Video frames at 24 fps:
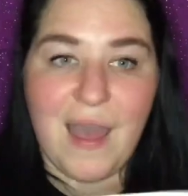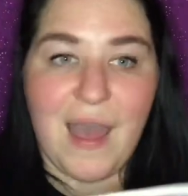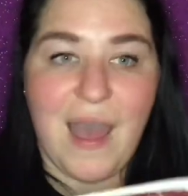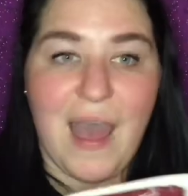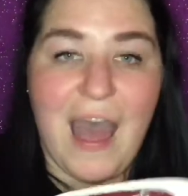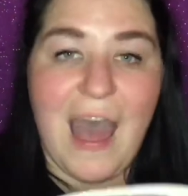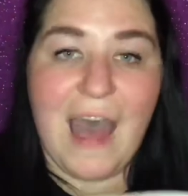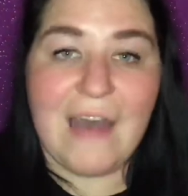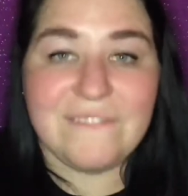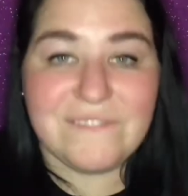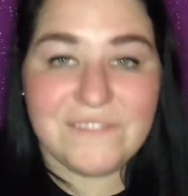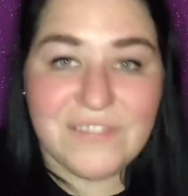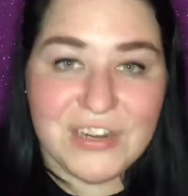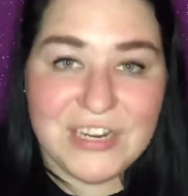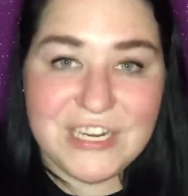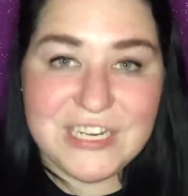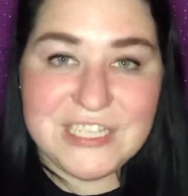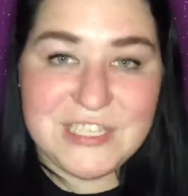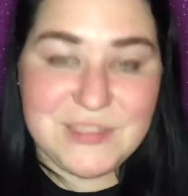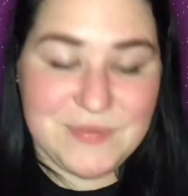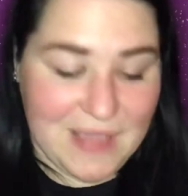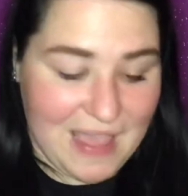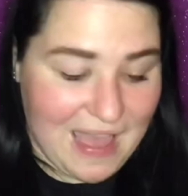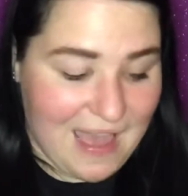Up
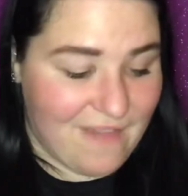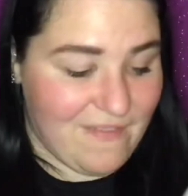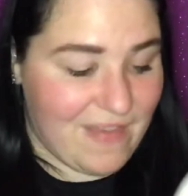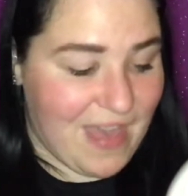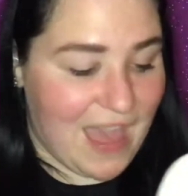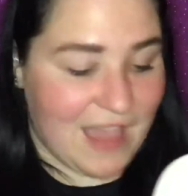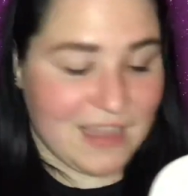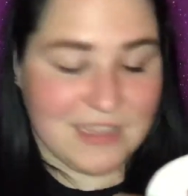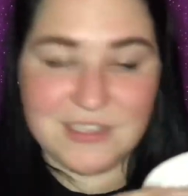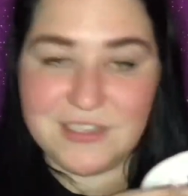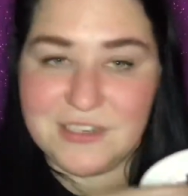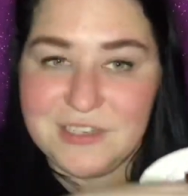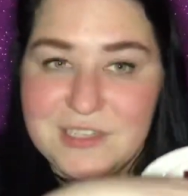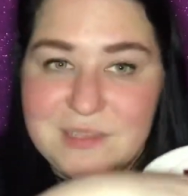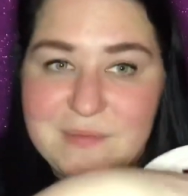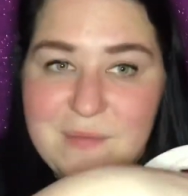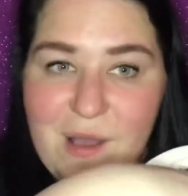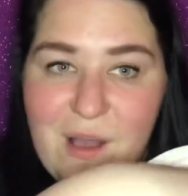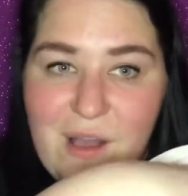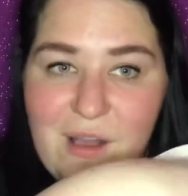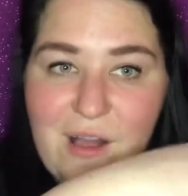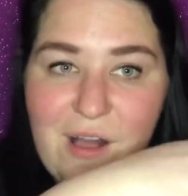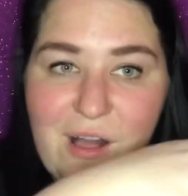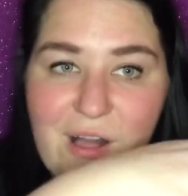first, we have extra
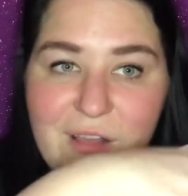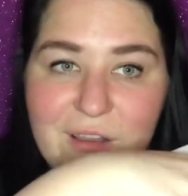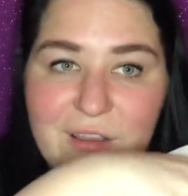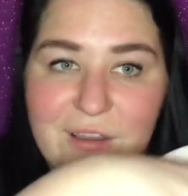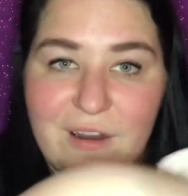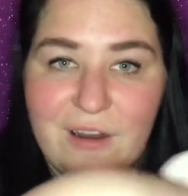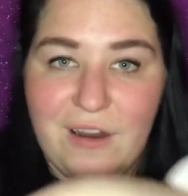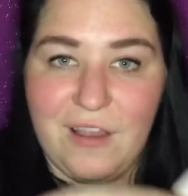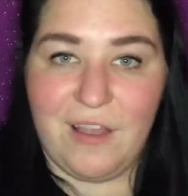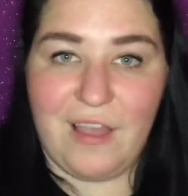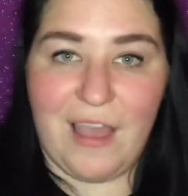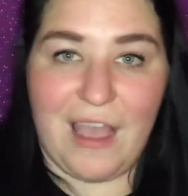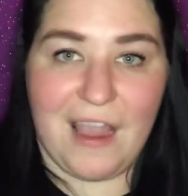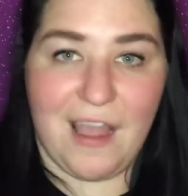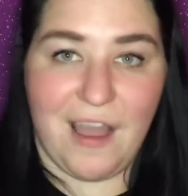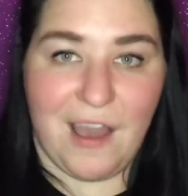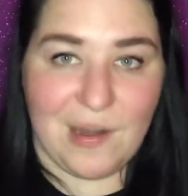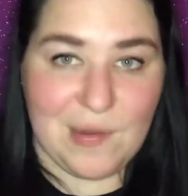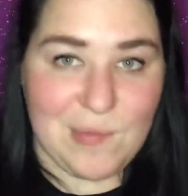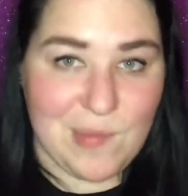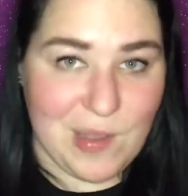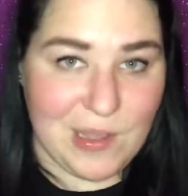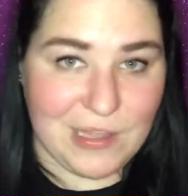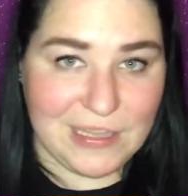small all-girl. I got
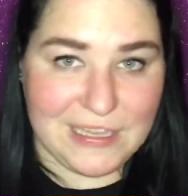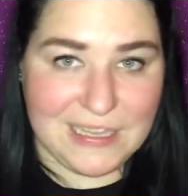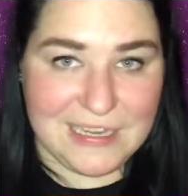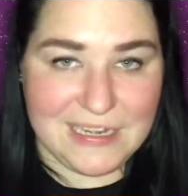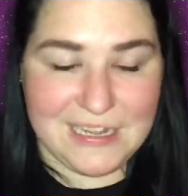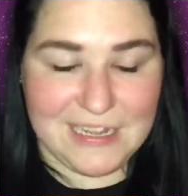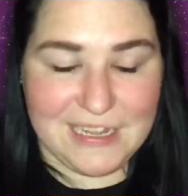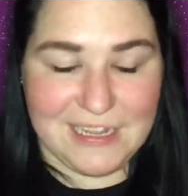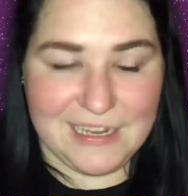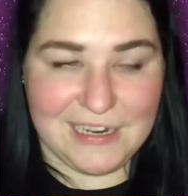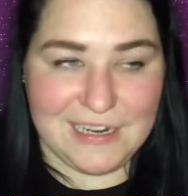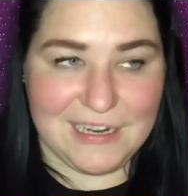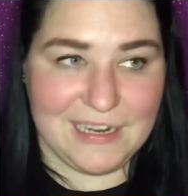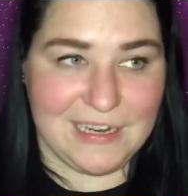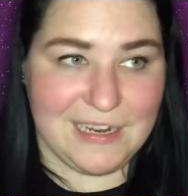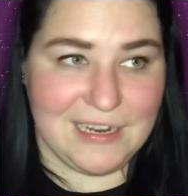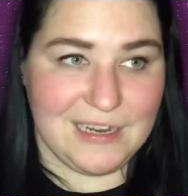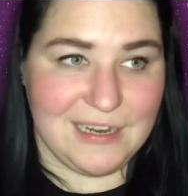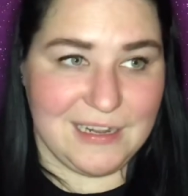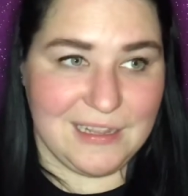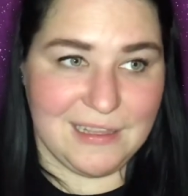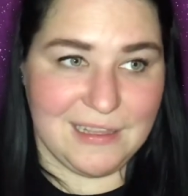them all in here.